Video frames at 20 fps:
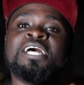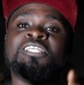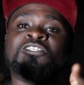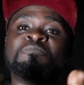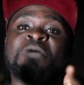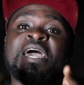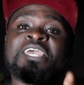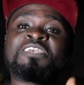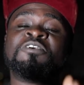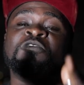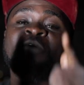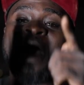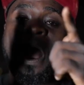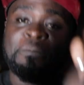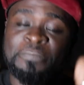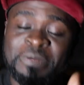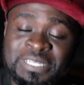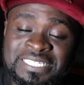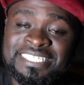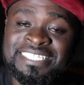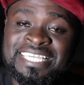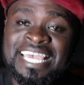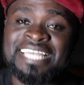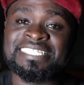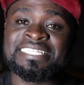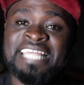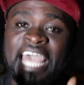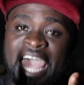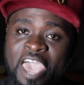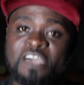to make you
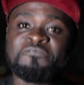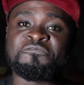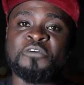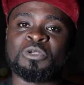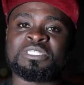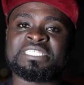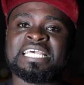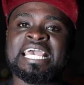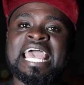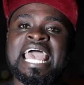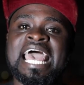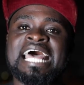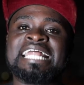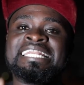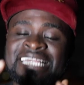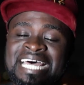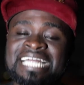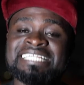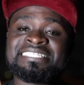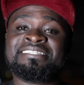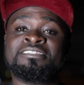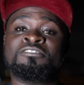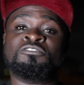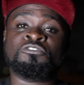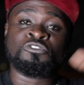appreciate the effort that